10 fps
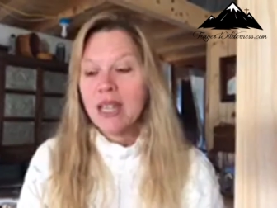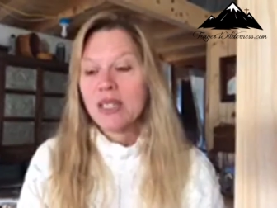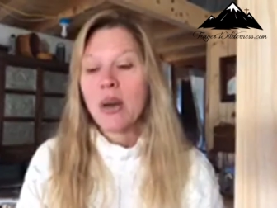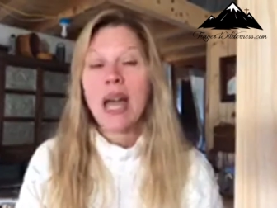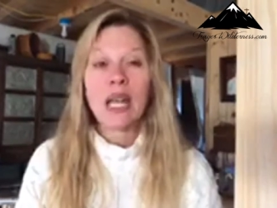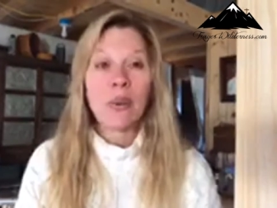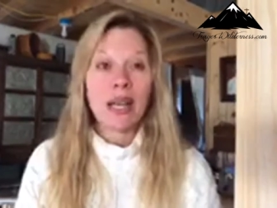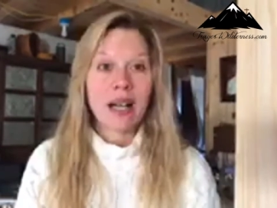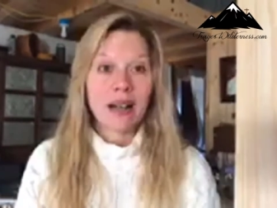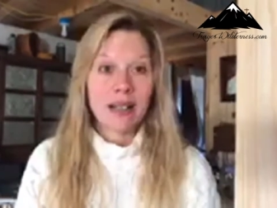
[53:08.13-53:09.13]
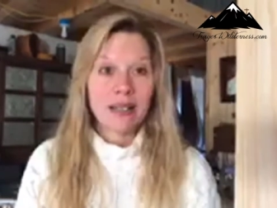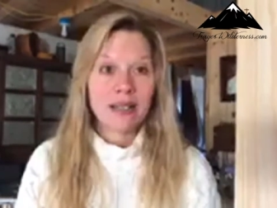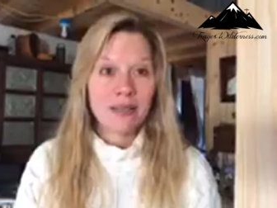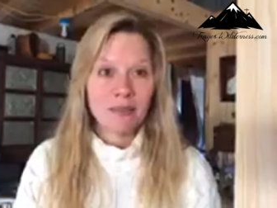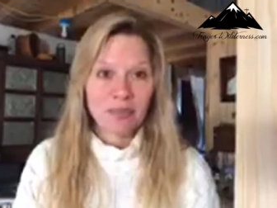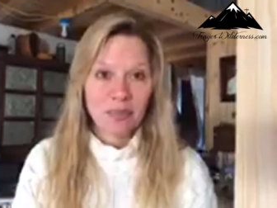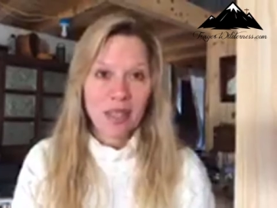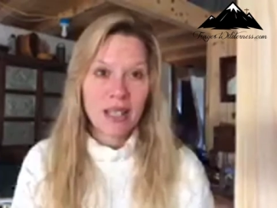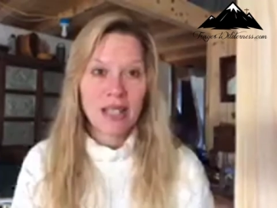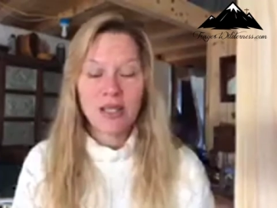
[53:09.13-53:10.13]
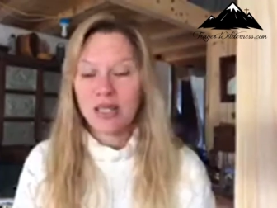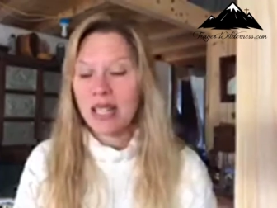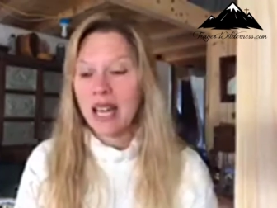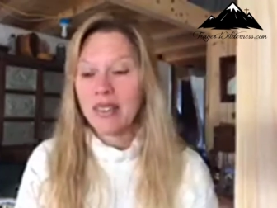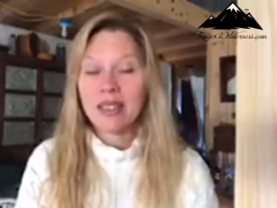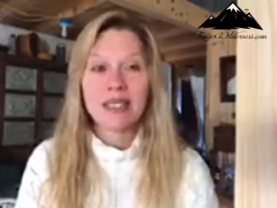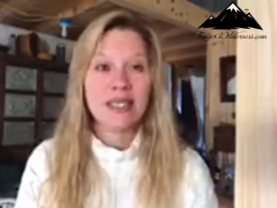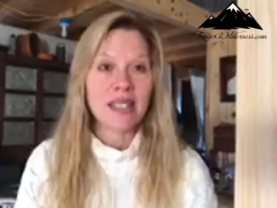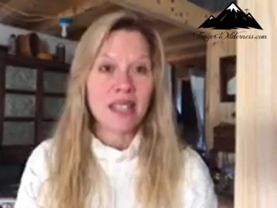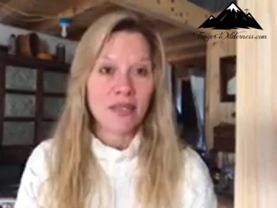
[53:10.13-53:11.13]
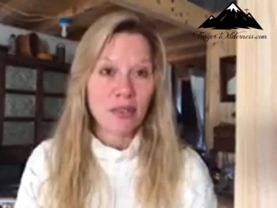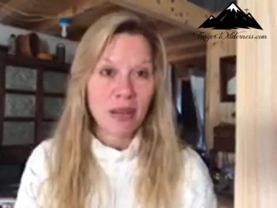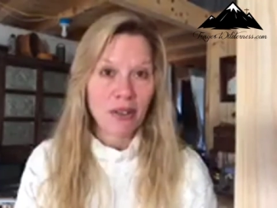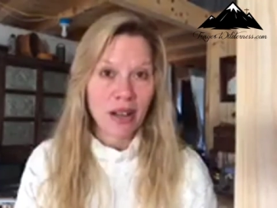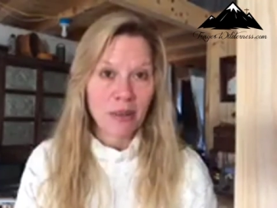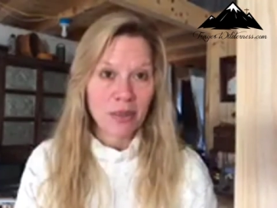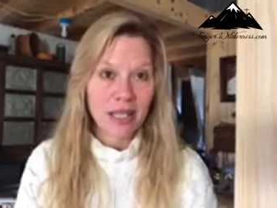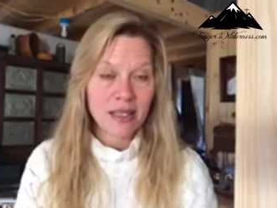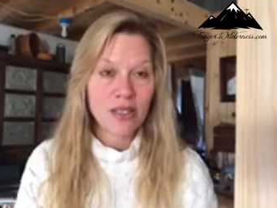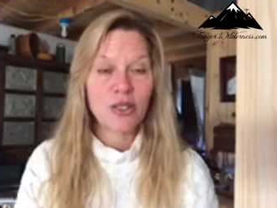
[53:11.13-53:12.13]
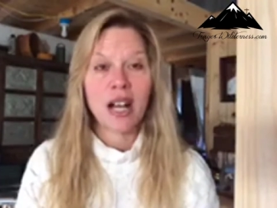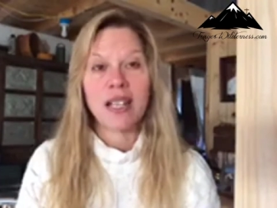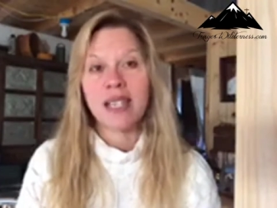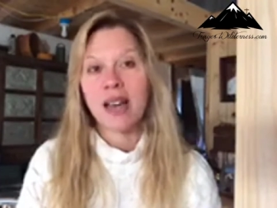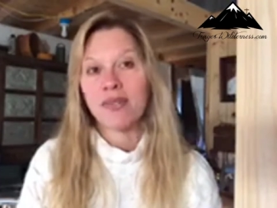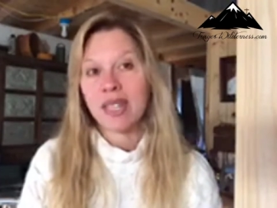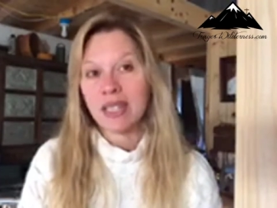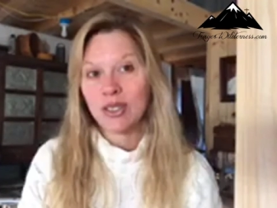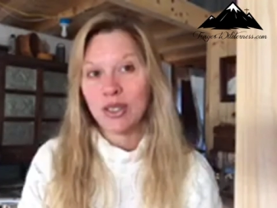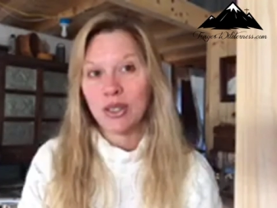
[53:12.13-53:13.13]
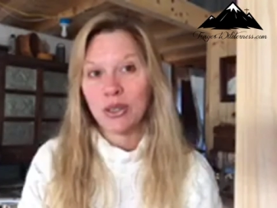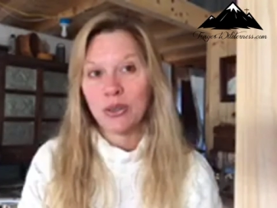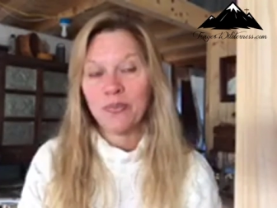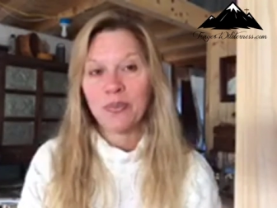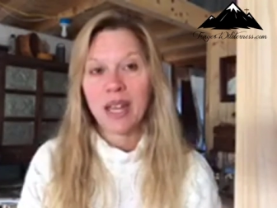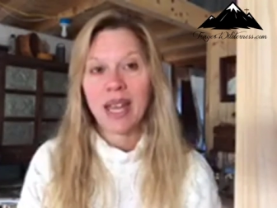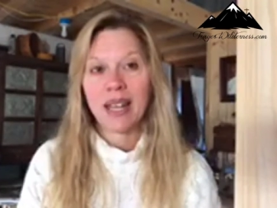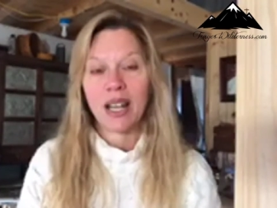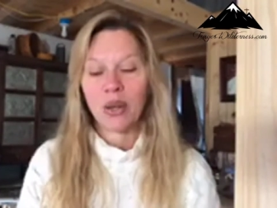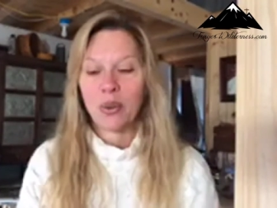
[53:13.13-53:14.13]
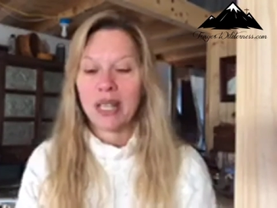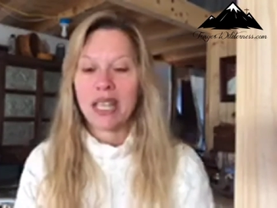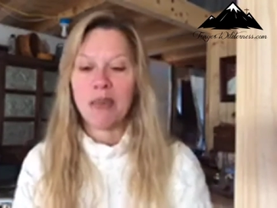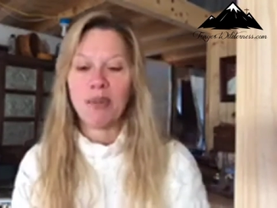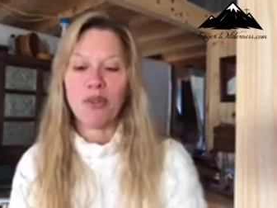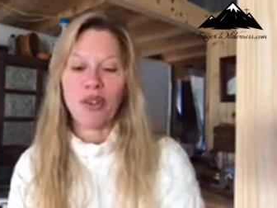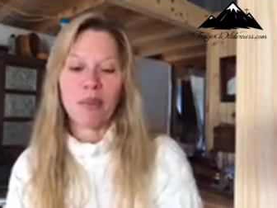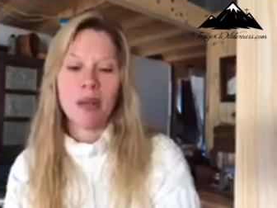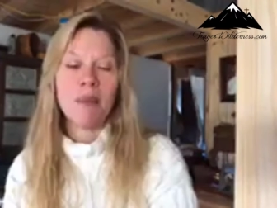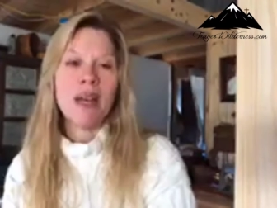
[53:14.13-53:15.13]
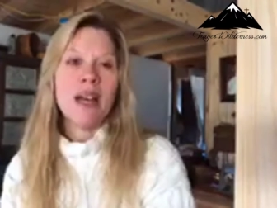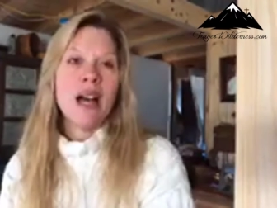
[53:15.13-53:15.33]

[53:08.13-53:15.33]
So anyway, guys, that, I think this is enough of my ramblings. You guys have things to do, and I don't want to keep you from them.